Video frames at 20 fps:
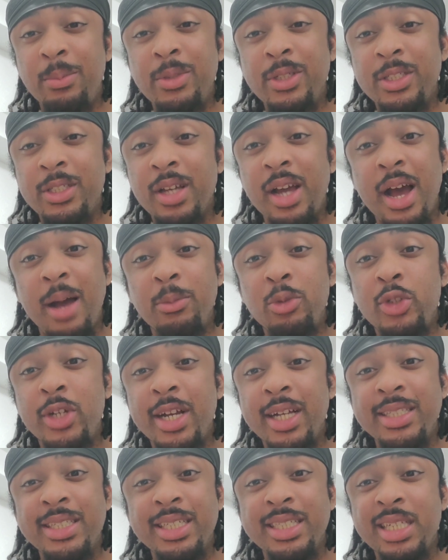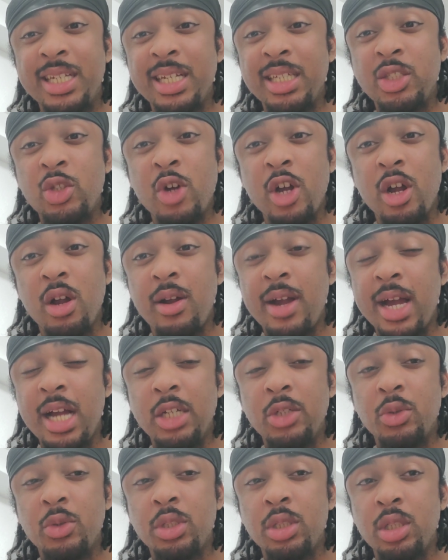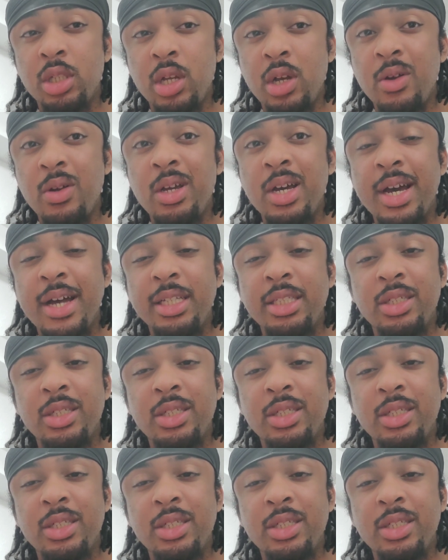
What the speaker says: transitioning into a gradual slow cut,